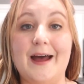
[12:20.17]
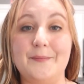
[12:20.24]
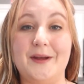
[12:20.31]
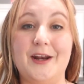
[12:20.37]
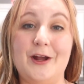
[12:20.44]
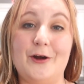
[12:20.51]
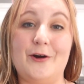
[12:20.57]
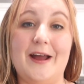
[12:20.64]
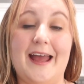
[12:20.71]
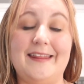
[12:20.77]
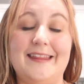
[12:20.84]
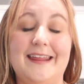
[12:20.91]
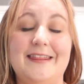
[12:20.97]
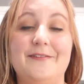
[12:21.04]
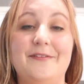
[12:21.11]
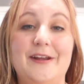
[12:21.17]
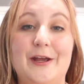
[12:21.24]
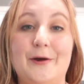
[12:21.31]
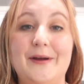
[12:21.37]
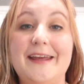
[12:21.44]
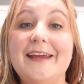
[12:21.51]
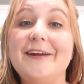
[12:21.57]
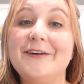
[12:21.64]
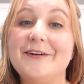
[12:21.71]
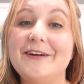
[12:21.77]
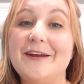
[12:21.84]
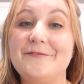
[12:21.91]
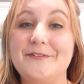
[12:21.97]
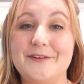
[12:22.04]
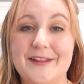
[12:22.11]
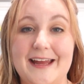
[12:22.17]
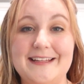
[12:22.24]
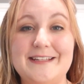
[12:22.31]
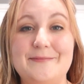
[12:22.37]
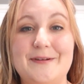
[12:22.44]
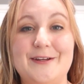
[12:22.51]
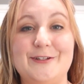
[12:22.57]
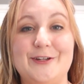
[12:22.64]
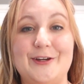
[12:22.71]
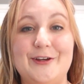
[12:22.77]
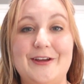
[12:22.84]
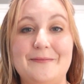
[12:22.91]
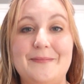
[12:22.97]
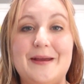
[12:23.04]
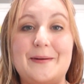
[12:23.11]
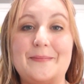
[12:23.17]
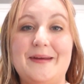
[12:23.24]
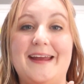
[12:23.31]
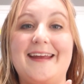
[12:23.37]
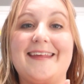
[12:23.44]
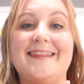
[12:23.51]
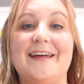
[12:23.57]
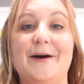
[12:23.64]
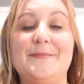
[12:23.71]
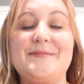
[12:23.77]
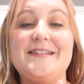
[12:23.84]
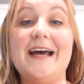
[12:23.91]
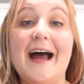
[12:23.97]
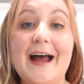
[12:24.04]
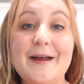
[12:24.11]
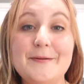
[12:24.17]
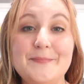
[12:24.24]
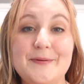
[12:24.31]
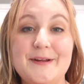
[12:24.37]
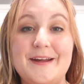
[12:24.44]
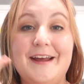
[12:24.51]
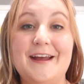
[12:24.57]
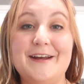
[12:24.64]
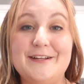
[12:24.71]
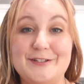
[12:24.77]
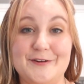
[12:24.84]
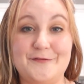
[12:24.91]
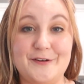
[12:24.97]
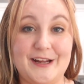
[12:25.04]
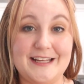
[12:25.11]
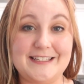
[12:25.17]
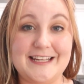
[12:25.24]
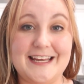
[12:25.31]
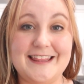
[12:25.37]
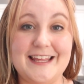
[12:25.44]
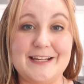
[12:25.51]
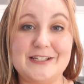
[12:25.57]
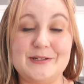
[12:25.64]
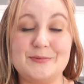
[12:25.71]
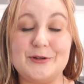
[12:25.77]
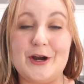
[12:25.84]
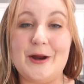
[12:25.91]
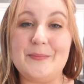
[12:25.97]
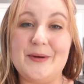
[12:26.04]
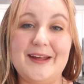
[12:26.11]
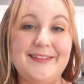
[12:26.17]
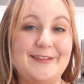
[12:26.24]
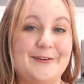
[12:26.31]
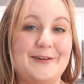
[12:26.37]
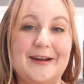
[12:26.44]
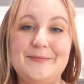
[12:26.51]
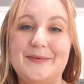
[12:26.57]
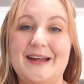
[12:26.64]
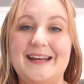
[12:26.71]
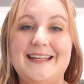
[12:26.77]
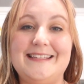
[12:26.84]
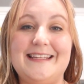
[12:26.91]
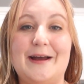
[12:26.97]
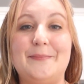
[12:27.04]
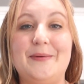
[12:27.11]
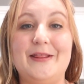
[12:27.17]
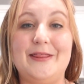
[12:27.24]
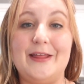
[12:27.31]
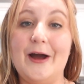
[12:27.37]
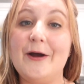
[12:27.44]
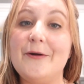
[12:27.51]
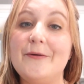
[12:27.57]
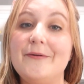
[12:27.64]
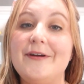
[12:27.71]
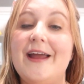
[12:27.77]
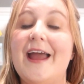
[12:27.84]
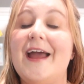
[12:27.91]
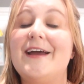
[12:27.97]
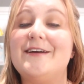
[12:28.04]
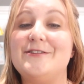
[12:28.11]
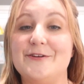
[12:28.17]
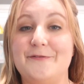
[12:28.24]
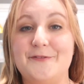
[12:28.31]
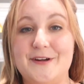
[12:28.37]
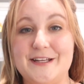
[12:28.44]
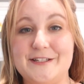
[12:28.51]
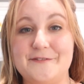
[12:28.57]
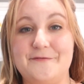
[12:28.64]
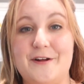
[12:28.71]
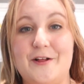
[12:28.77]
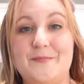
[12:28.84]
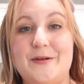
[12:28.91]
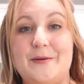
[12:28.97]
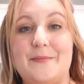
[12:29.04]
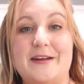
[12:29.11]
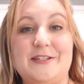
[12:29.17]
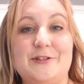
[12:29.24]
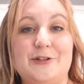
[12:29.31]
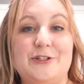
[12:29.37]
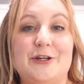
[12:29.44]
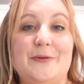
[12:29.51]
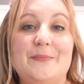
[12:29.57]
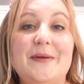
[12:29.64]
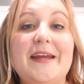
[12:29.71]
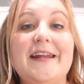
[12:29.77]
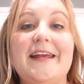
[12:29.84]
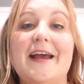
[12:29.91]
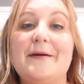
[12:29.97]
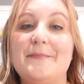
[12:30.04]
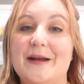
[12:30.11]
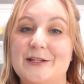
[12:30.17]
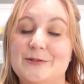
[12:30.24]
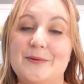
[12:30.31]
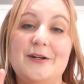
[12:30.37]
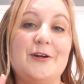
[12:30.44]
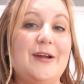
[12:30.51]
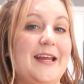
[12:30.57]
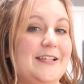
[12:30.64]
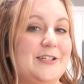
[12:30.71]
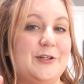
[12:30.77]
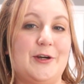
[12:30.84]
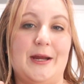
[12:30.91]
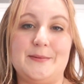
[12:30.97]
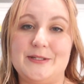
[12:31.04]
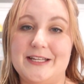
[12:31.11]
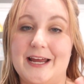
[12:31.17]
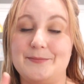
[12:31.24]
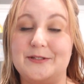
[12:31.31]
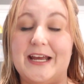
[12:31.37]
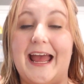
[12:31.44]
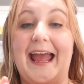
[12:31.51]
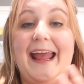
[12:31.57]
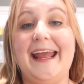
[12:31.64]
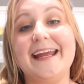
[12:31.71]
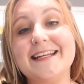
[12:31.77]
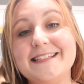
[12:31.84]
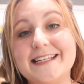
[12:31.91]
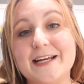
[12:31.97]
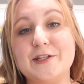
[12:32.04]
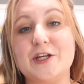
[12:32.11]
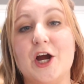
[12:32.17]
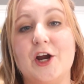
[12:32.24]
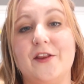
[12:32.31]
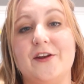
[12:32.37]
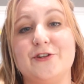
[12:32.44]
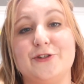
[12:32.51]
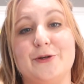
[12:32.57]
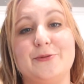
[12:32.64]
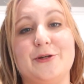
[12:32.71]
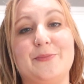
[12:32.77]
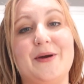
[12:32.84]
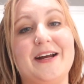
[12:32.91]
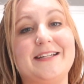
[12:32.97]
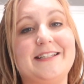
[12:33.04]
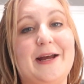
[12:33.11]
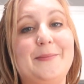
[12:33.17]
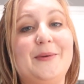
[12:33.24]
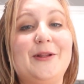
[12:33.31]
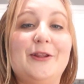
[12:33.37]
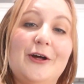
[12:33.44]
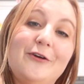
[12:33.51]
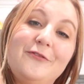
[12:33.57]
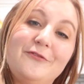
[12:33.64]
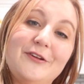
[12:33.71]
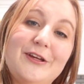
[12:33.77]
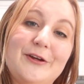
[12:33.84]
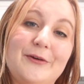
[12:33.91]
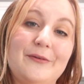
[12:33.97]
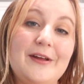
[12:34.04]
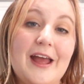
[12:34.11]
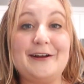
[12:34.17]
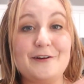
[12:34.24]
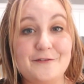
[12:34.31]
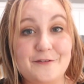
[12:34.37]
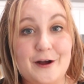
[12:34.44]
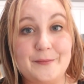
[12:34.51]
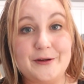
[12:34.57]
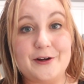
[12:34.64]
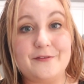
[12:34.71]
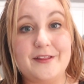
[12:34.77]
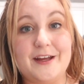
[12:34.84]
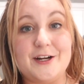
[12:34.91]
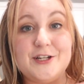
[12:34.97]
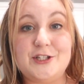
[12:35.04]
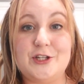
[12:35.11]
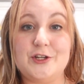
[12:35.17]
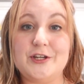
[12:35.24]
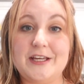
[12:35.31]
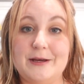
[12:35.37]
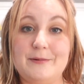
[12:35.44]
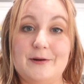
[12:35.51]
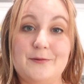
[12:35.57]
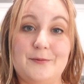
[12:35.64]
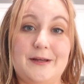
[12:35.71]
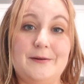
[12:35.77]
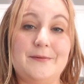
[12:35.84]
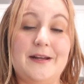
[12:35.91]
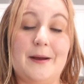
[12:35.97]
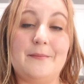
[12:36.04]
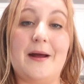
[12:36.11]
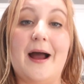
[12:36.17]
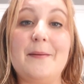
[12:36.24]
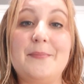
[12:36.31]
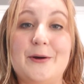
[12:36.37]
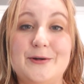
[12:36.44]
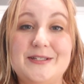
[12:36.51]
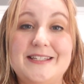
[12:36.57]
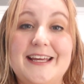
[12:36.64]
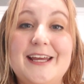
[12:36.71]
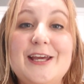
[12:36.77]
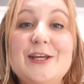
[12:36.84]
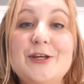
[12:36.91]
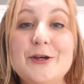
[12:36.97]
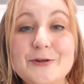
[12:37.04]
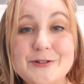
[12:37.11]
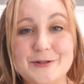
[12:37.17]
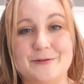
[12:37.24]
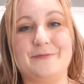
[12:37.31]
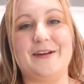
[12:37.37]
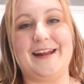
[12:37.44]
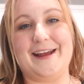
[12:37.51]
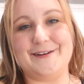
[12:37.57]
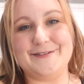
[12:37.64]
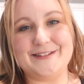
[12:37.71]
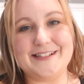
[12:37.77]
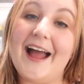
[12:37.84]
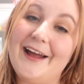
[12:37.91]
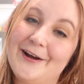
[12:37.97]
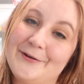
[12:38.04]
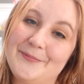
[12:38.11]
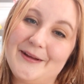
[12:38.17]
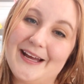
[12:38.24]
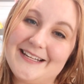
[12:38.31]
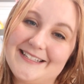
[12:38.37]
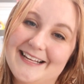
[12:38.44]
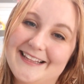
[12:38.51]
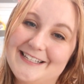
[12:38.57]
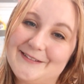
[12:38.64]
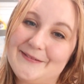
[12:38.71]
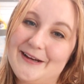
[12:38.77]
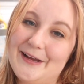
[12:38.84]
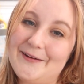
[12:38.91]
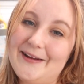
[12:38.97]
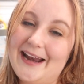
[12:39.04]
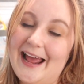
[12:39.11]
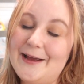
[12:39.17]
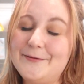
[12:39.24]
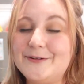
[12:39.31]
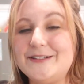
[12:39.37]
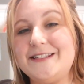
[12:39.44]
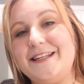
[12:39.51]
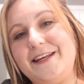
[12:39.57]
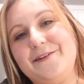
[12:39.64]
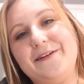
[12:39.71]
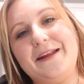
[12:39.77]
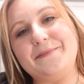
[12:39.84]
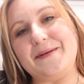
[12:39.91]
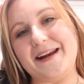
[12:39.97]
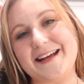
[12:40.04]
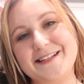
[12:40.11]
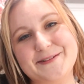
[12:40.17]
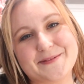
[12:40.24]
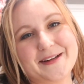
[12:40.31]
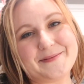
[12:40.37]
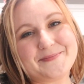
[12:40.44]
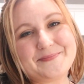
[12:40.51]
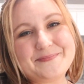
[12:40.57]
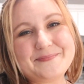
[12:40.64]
I'm gonna go ahead and end the video here. If you liked it, make sure you give me a big thumbs up. Don't forget to hit that subscribe button. The red button is down below. Don't forget to follow me on my social media, my Twitter, Instagram, Snapchat, and TikTok in the description box down below for you. Go follow me over there so you can keep up with me when I'm not posting YouTube videos. I hope you guys like this video, and I will see you in my next one.